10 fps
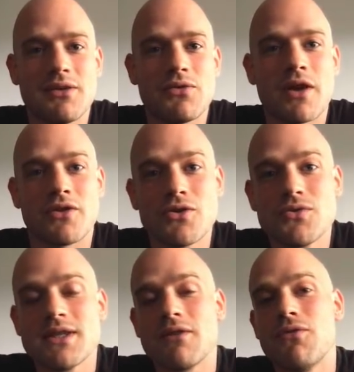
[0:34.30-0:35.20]
are not
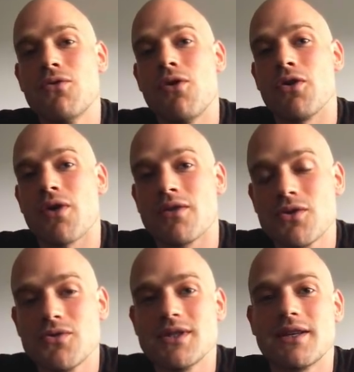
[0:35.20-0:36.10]
using Flow or you are
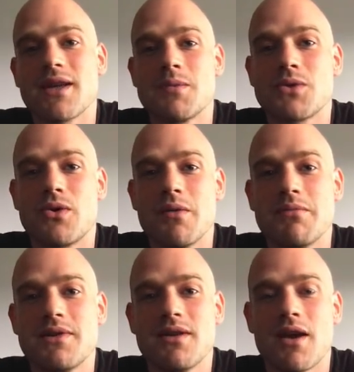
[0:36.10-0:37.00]
not using
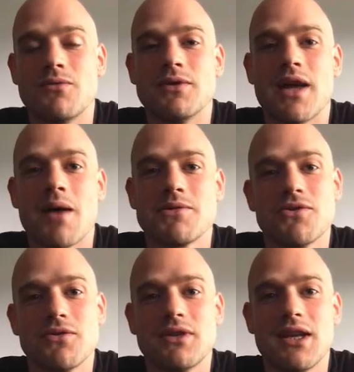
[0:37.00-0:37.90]
TypeScript, I would
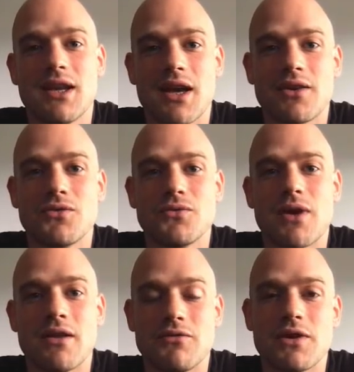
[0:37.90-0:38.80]
absolutely like to
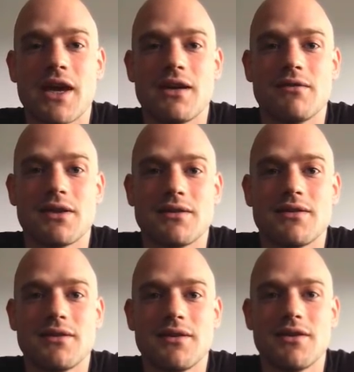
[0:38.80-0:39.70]
advocate
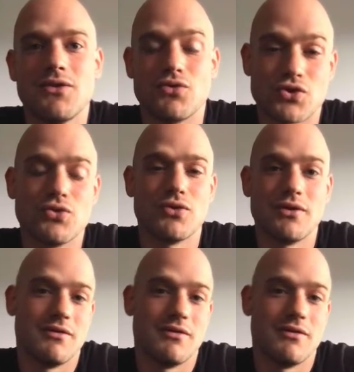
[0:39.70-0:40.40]
that you should